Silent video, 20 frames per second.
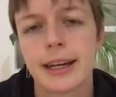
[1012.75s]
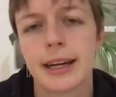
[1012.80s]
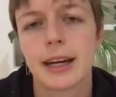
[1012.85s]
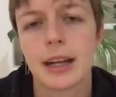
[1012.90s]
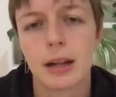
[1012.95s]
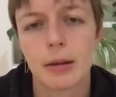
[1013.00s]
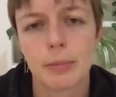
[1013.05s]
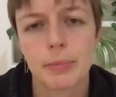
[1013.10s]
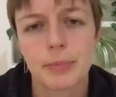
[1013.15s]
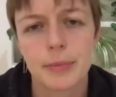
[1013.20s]

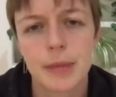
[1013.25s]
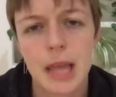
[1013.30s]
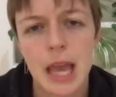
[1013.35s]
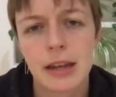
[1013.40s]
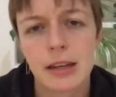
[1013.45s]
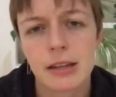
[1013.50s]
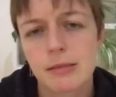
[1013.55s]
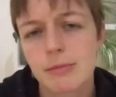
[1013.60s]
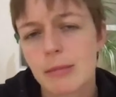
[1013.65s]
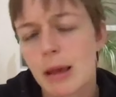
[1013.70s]
And
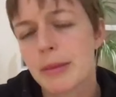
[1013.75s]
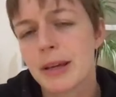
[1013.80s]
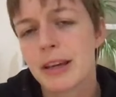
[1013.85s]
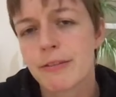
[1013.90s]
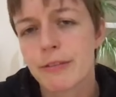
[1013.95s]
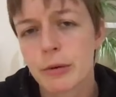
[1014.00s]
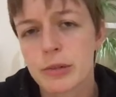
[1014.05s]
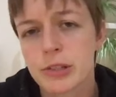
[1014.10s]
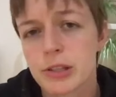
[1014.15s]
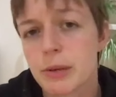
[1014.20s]
maybe
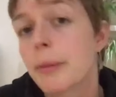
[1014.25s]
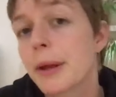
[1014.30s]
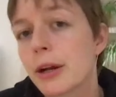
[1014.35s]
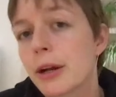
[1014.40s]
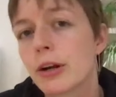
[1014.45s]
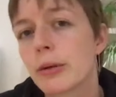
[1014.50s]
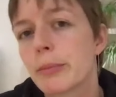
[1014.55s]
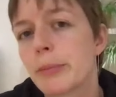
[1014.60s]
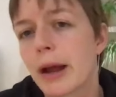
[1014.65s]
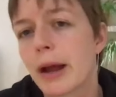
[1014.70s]
if it was a big
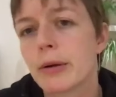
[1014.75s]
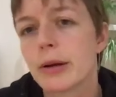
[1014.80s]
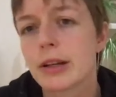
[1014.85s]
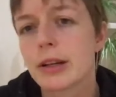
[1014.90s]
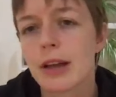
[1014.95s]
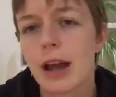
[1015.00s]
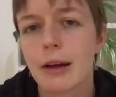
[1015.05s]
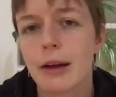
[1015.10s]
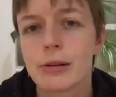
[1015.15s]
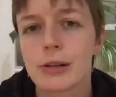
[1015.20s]
group, I
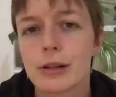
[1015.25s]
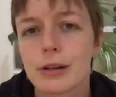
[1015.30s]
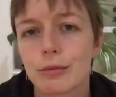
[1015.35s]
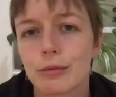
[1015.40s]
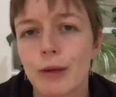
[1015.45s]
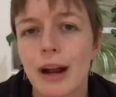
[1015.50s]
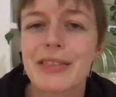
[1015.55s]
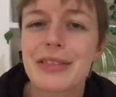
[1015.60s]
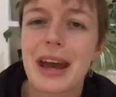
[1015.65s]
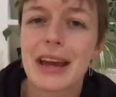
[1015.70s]
would
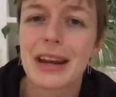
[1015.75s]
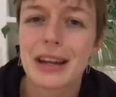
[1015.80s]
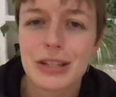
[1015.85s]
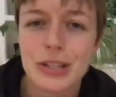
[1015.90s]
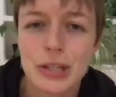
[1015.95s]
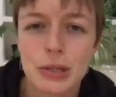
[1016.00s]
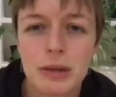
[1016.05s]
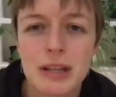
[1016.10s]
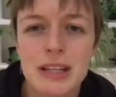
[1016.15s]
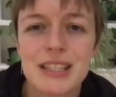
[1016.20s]
write that
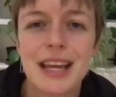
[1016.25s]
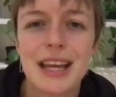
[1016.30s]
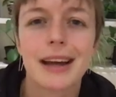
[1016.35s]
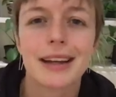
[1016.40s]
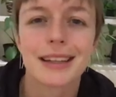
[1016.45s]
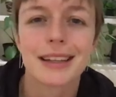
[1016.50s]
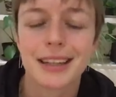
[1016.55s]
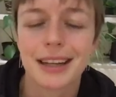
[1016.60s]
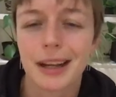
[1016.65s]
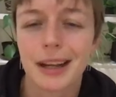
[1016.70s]
into a
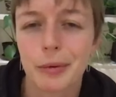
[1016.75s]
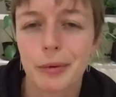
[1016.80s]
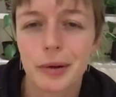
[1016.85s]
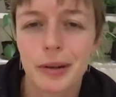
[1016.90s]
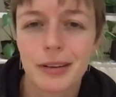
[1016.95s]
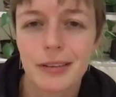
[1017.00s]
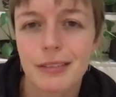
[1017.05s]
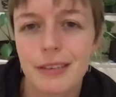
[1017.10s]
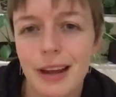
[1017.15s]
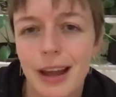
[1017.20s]
deck and I
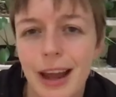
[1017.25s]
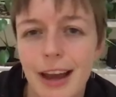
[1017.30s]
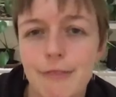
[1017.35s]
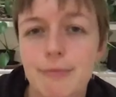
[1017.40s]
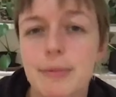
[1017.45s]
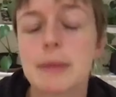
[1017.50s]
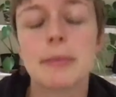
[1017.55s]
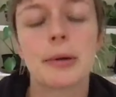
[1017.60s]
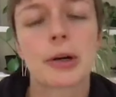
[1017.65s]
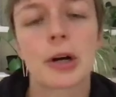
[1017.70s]
would have
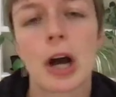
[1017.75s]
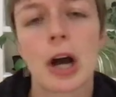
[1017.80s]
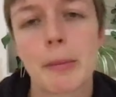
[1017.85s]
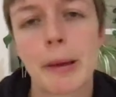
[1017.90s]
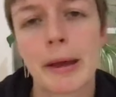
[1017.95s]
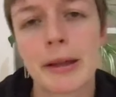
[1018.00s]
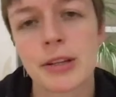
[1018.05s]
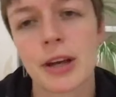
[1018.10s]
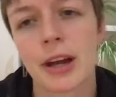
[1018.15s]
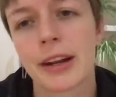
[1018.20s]
people
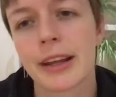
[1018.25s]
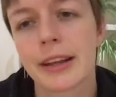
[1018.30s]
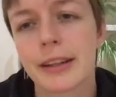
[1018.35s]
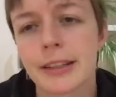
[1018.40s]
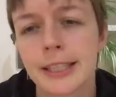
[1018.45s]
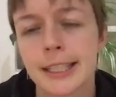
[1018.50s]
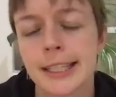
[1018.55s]
comment on it.